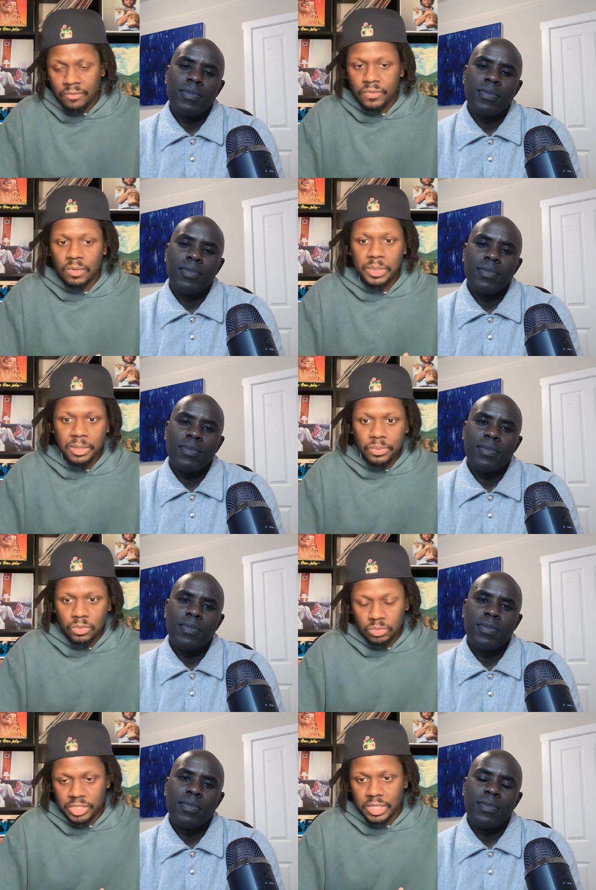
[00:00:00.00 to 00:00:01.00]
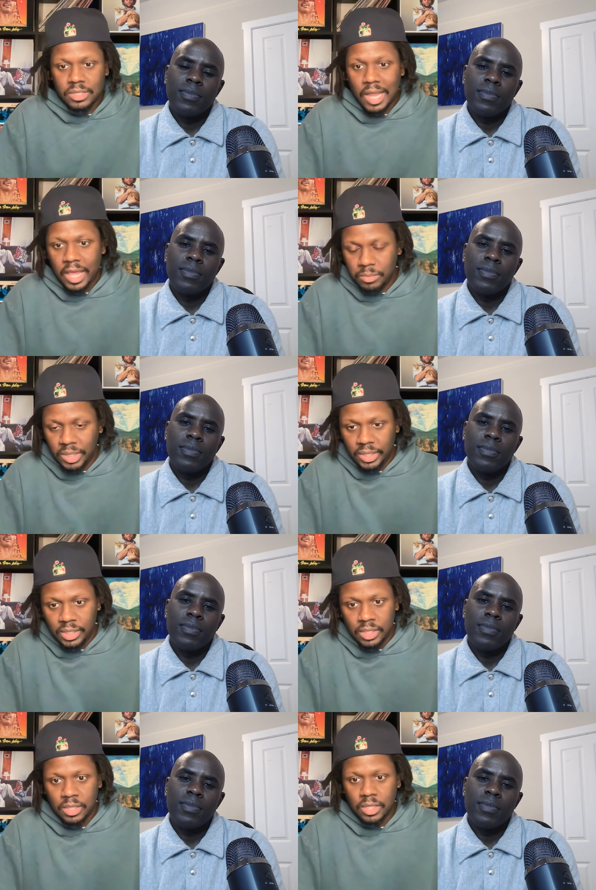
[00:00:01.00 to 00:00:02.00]
Speaker 1: for people just like me
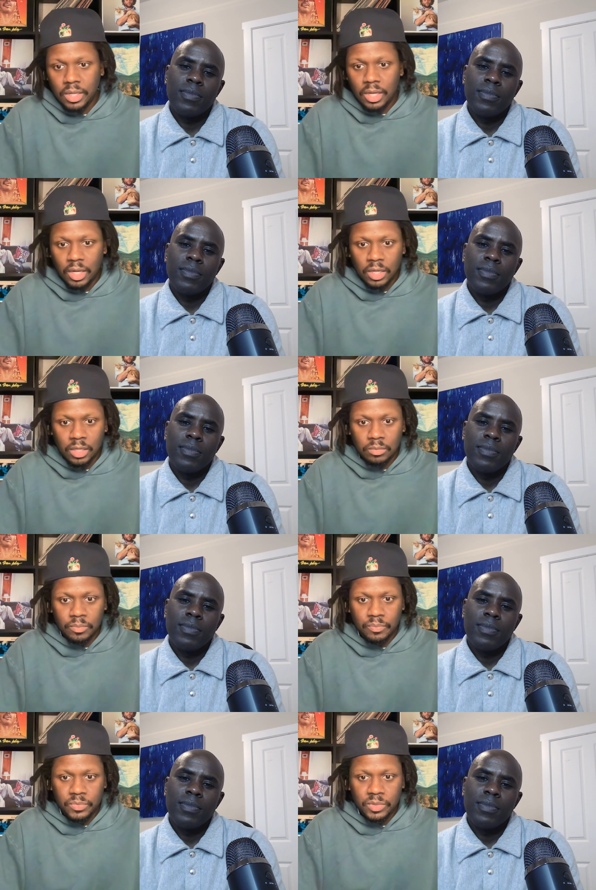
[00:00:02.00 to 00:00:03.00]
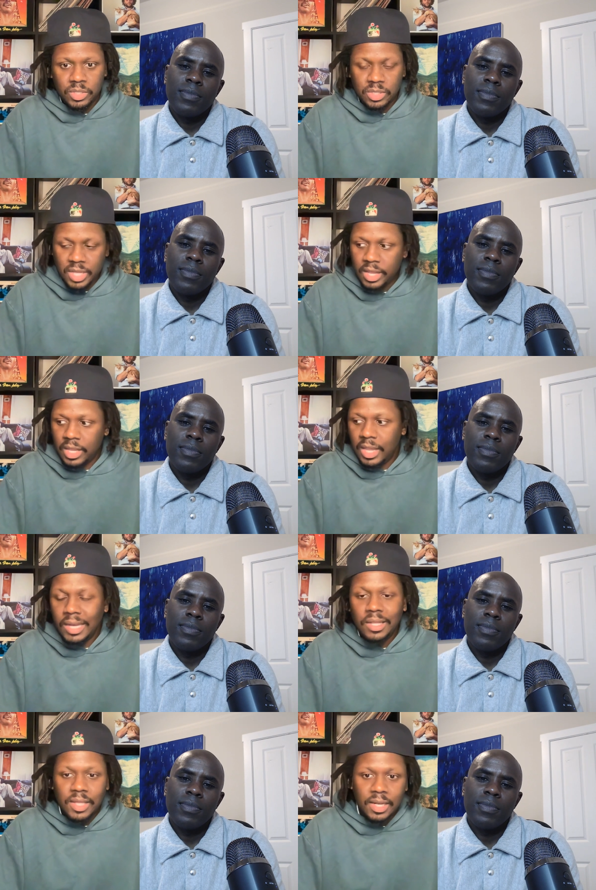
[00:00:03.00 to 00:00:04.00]
um, to take
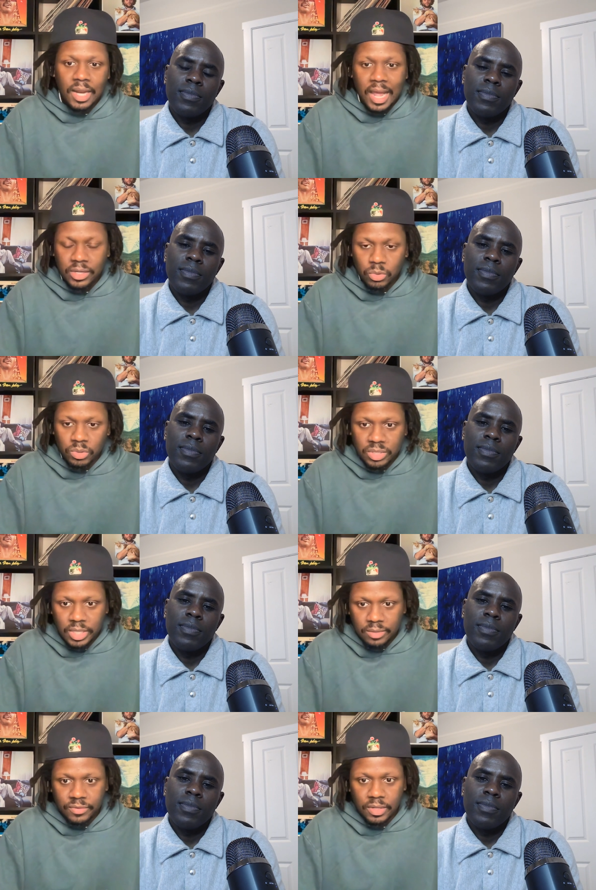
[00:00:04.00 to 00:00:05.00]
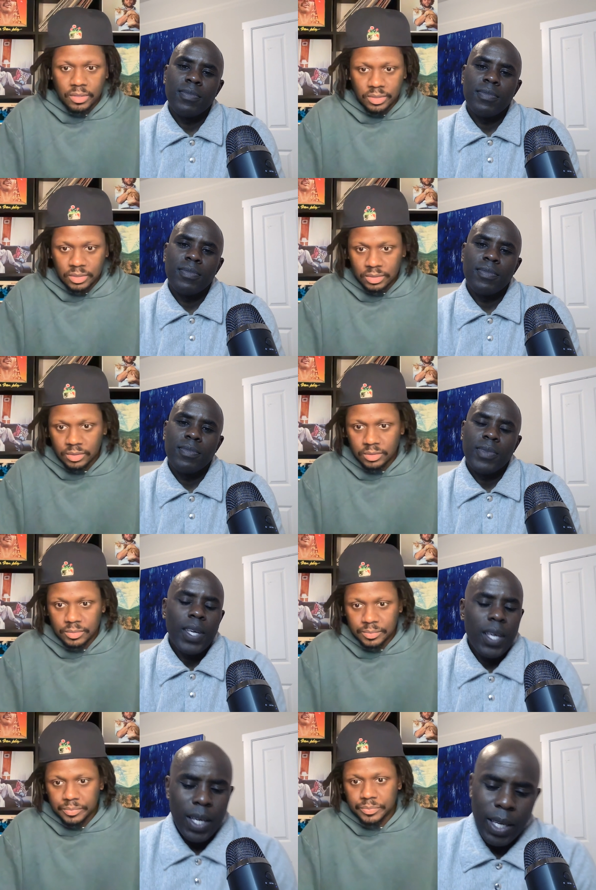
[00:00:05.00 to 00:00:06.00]
anything that I do a step further.
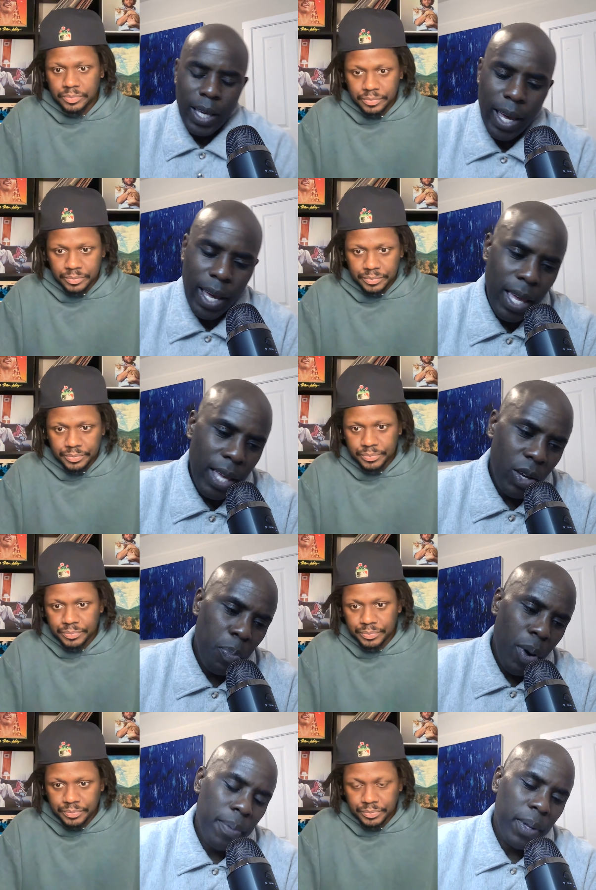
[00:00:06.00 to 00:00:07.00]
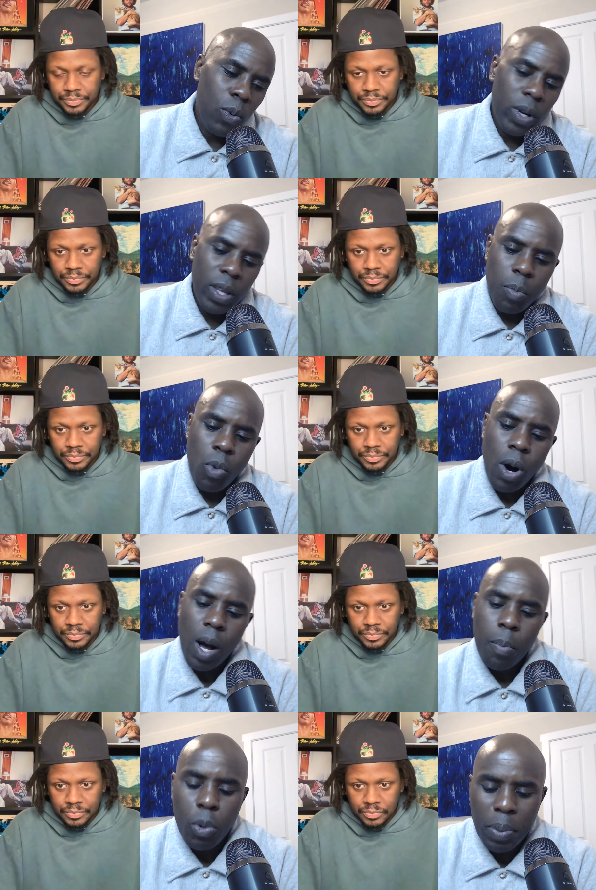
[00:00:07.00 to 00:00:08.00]
Speaker 2: Yeah, and you're probably one of the more
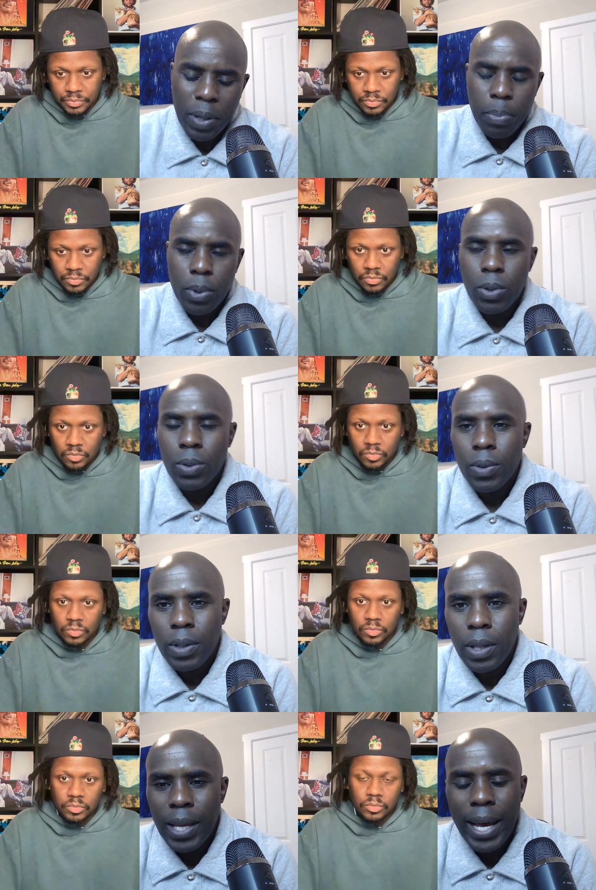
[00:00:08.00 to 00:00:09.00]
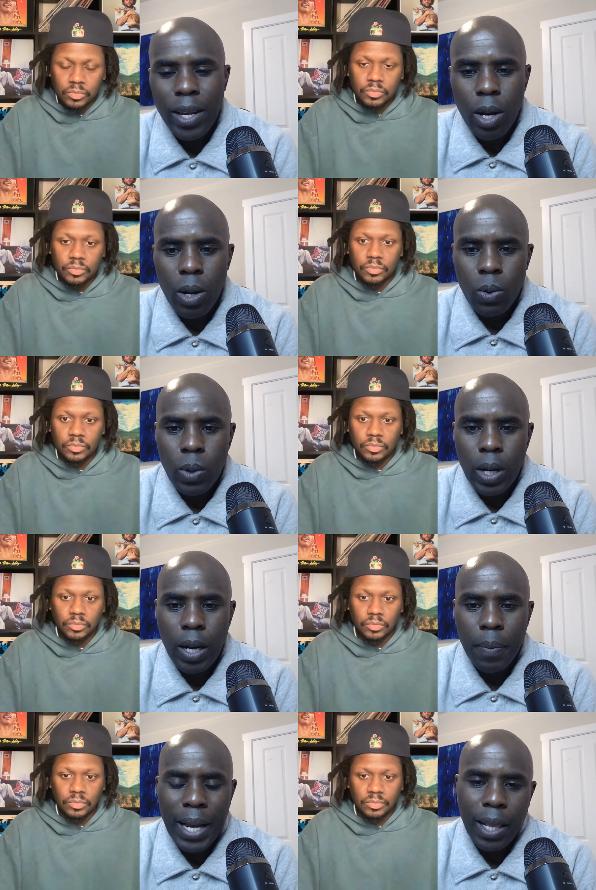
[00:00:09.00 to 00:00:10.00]
humble people that I know,
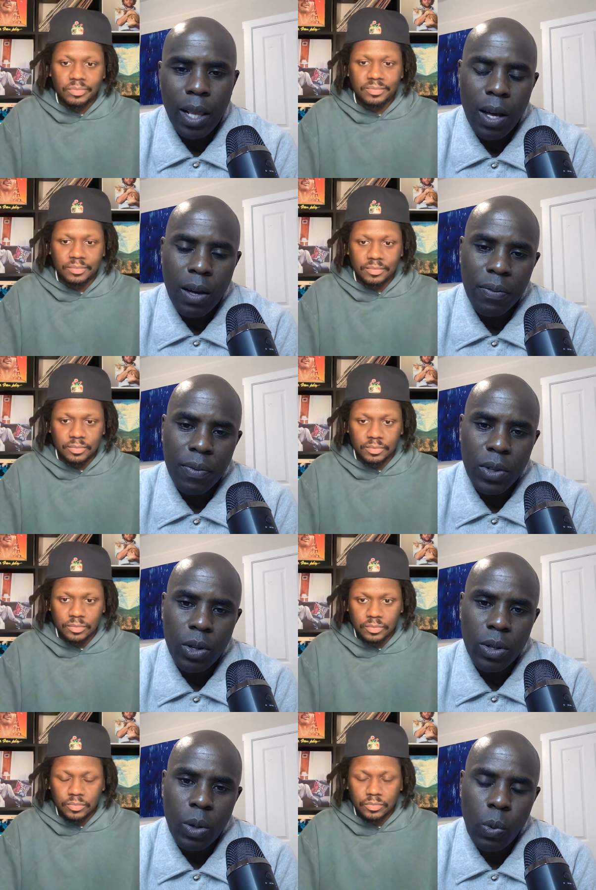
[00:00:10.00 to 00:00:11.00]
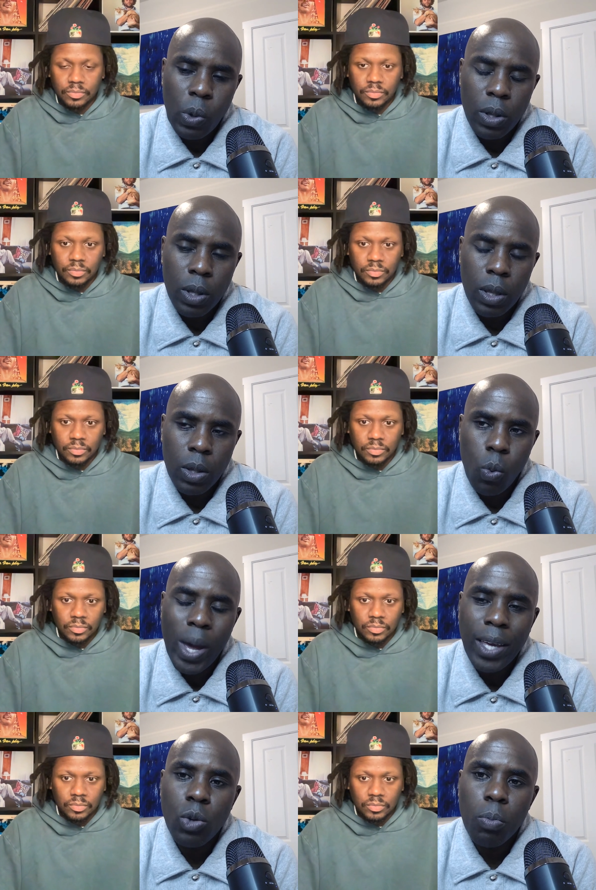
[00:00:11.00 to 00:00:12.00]
um, and I love your your the, the way you